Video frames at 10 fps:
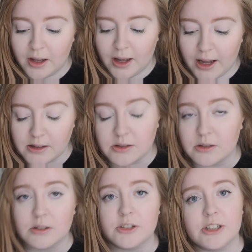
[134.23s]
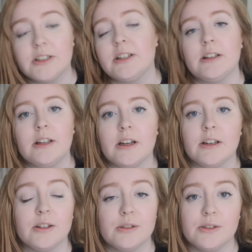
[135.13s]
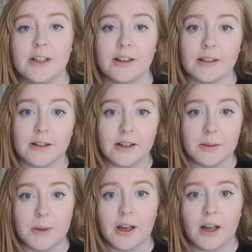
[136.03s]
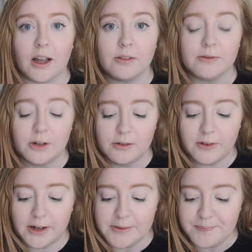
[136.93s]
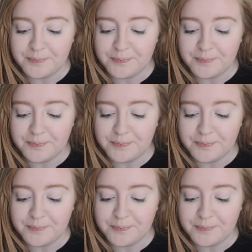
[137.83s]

external genitalia including the labia and vulva,